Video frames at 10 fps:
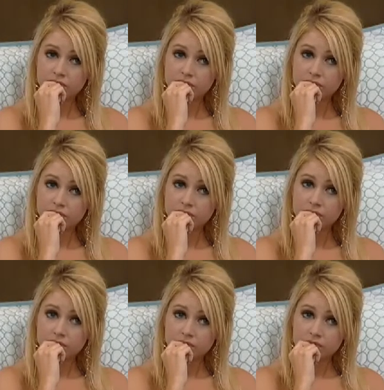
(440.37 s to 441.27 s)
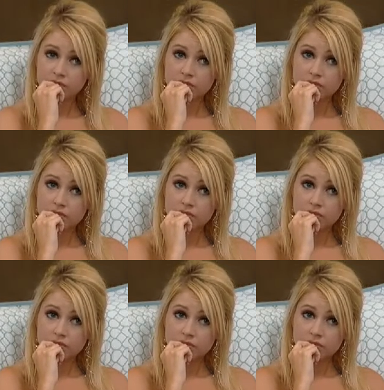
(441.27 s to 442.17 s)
Nobody speaks.